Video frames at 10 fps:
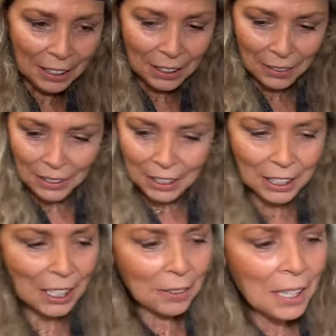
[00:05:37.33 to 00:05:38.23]
So there you
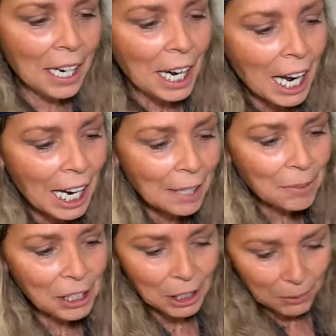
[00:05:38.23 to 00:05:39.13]
go. I am
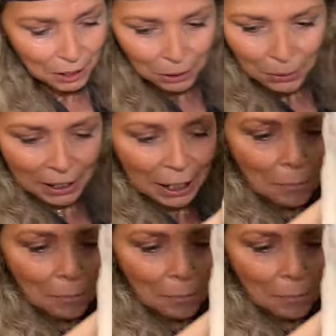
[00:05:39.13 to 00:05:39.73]
just going to quickly